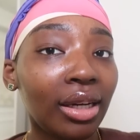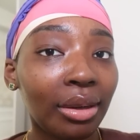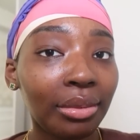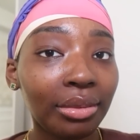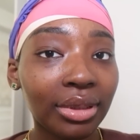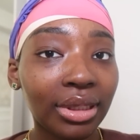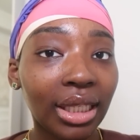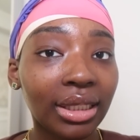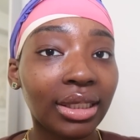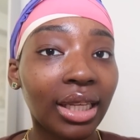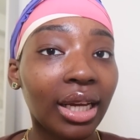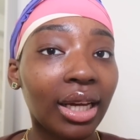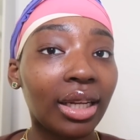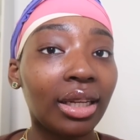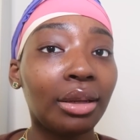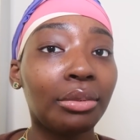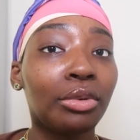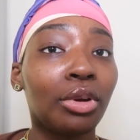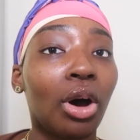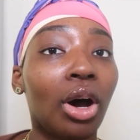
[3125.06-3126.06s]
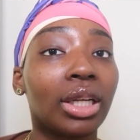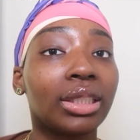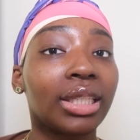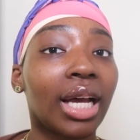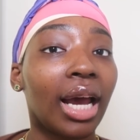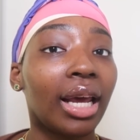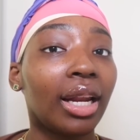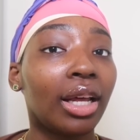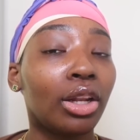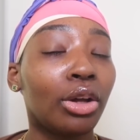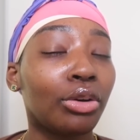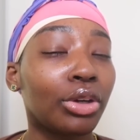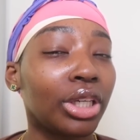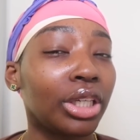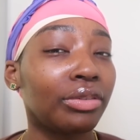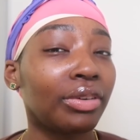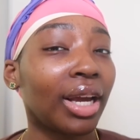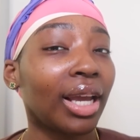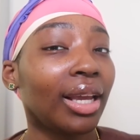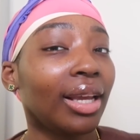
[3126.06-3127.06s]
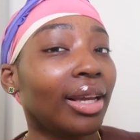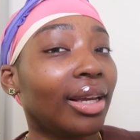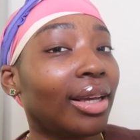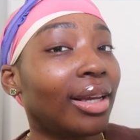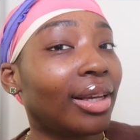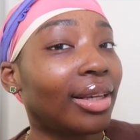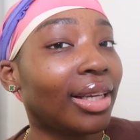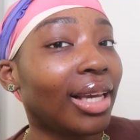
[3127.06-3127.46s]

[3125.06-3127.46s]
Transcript: doubles as like a lip gloss kind of low-key right